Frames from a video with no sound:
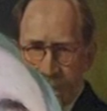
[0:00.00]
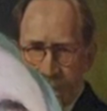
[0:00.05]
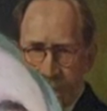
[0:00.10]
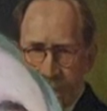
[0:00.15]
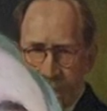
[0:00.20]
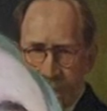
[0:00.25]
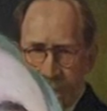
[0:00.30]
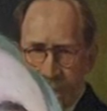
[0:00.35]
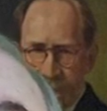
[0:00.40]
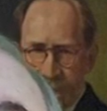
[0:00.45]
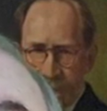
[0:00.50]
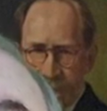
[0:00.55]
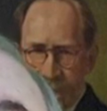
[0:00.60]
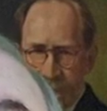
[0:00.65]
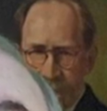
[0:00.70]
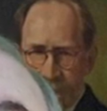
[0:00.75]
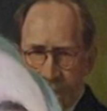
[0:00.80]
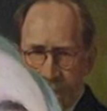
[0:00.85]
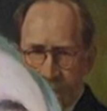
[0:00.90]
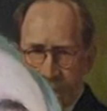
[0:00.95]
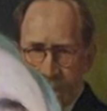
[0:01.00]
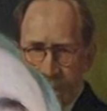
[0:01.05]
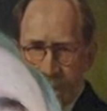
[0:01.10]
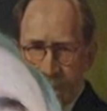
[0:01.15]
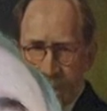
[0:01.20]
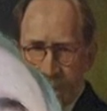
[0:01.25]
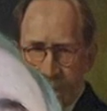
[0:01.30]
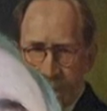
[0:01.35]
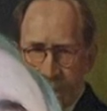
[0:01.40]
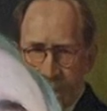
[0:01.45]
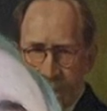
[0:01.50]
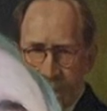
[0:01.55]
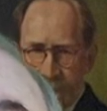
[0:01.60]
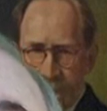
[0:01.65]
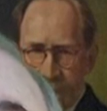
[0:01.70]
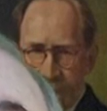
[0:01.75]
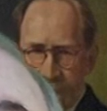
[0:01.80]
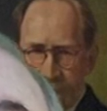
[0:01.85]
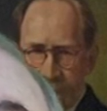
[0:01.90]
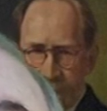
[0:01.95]

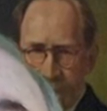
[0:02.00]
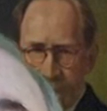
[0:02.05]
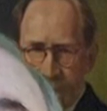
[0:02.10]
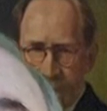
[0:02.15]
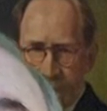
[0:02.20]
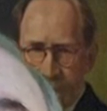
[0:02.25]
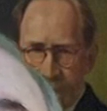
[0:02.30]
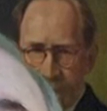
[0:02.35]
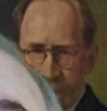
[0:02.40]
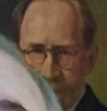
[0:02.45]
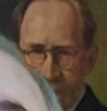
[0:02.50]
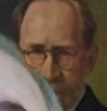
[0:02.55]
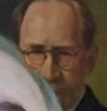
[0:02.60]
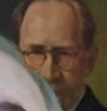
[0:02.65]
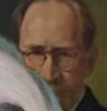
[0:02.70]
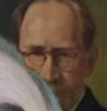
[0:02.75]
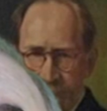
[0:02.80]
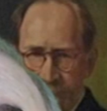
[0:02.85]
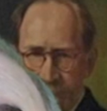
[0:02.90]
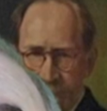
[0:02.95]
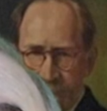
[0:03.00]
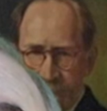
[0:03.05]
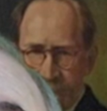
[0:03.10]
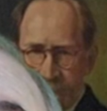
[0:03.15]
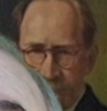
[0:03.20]
(not speaking)